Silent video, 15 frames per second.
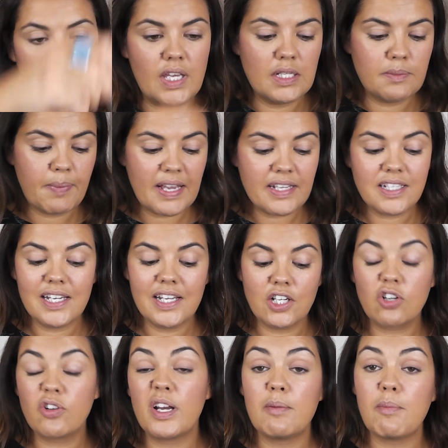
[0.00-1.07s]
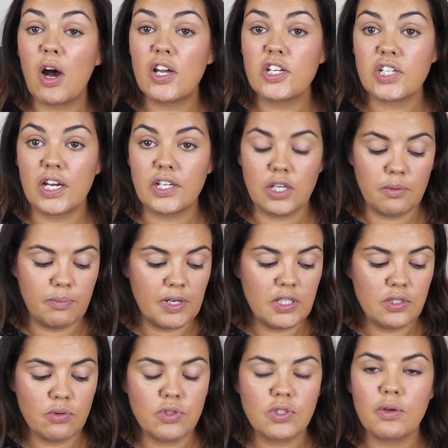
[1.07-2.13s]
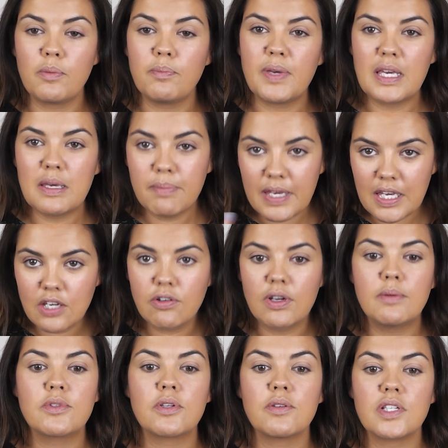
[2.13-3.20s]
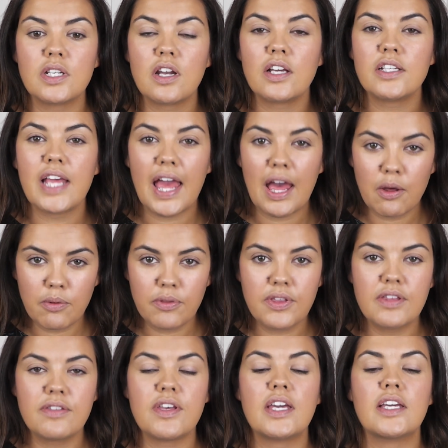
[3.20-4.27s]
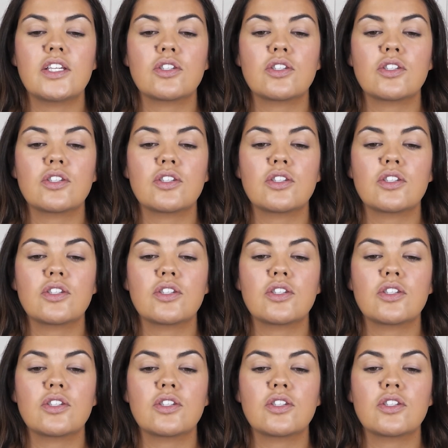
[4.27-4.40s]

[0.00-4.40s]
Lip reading: It's basically a cream eyeshadow, but it's also a BB cream, so it's a nice healthy thing.